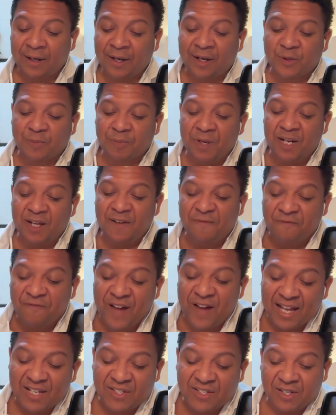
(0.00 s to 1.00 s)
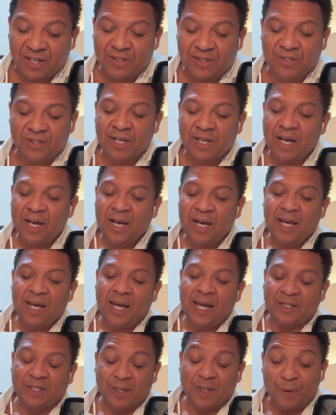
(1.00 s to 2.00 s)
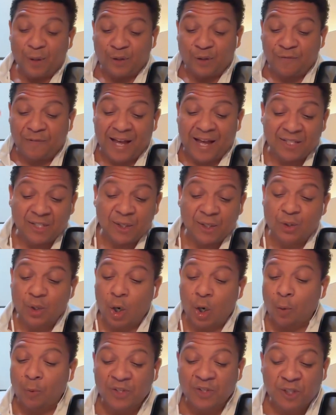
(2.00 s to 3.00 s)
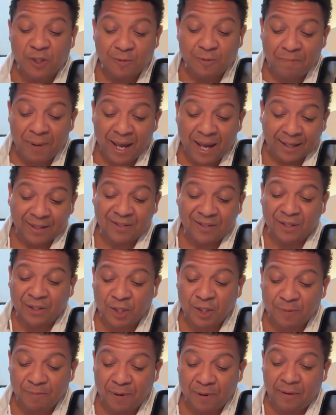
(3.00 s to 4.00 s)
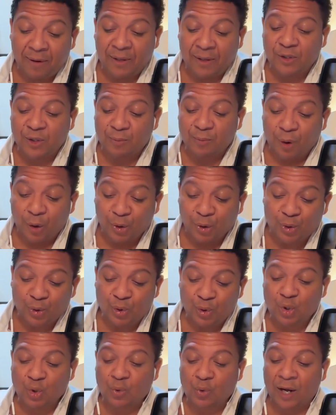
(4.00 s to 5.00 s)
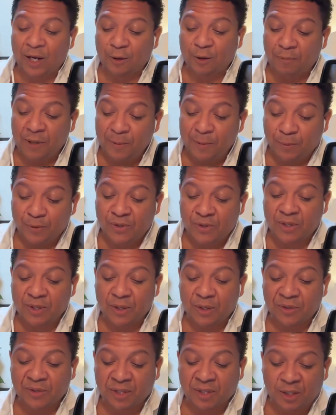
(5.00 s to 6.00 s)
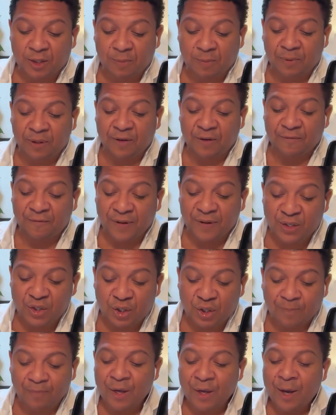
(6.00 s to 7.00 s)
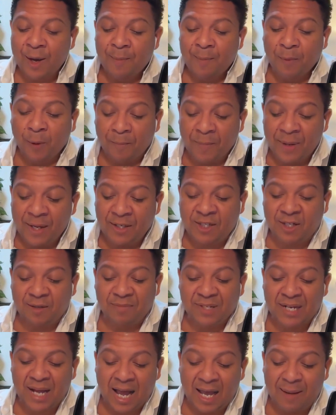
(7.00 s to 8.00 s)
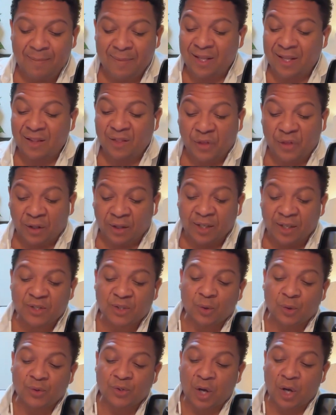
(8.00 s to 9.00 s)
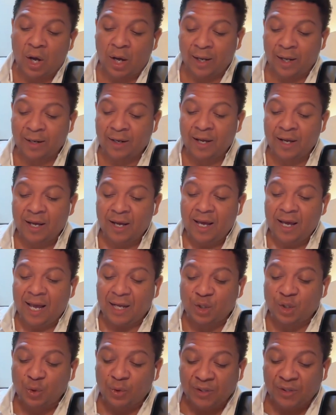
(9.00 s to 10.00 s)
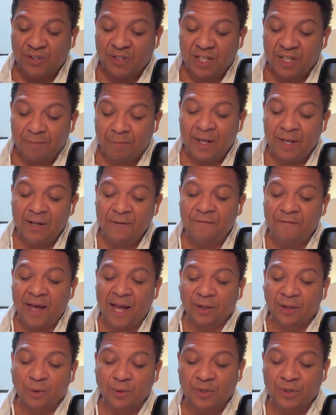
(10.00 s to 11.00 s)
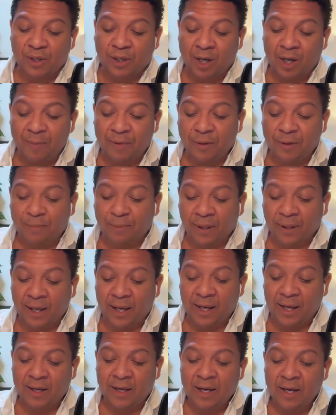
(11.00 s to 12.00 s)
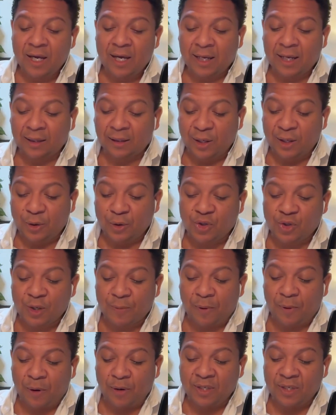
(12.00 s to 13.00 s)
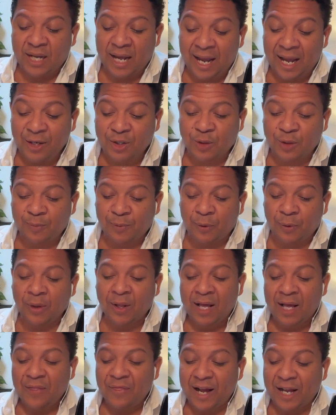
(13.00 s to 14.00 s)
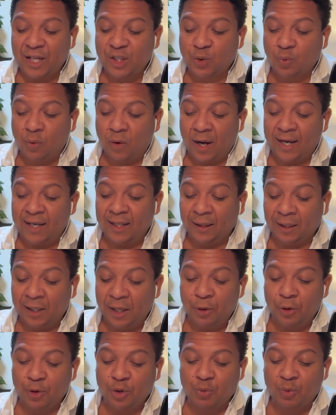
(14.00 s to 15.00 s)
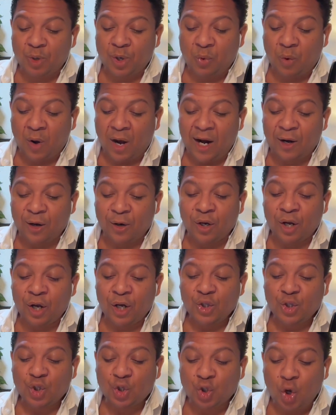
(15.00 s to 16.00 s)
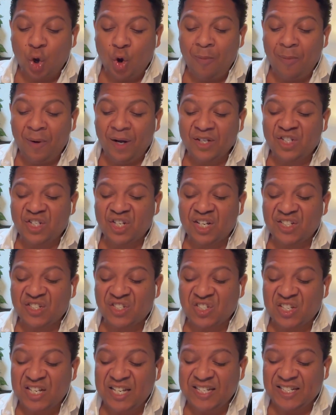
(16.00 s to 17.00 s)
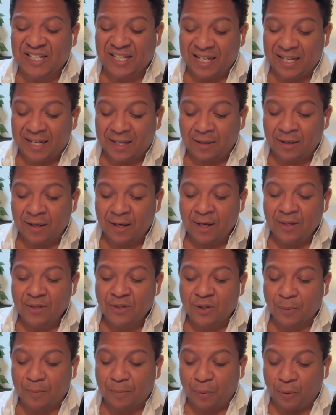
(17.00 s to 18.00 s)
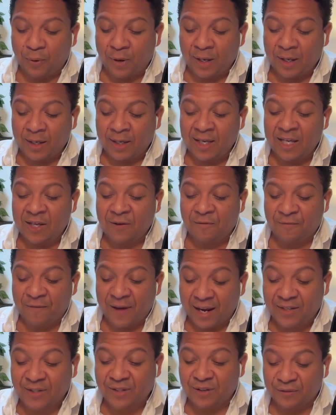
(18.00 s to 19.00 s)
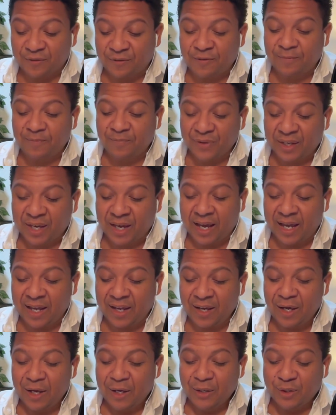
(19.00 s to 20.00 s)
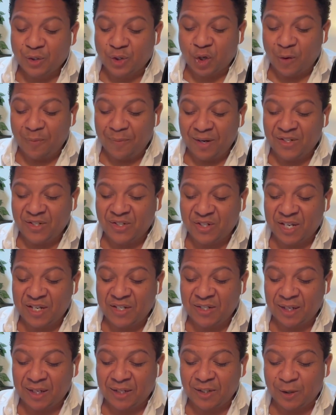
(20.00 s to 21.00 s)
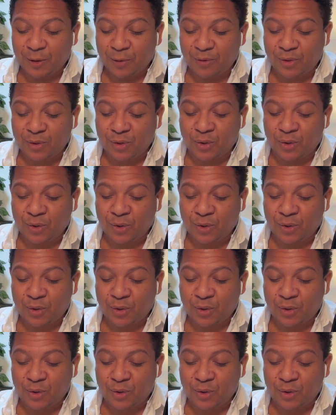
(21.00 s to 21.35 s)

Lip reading: It has many facets, and some of those facets are respect, experience, emotional strength, people skills, discipline, vision, momentum, timing. The list goes on. As you can see, many factors that come into play in leadership are intangible. That's why leaders require so much seasoning to bring effective. Okay, so much seasoning to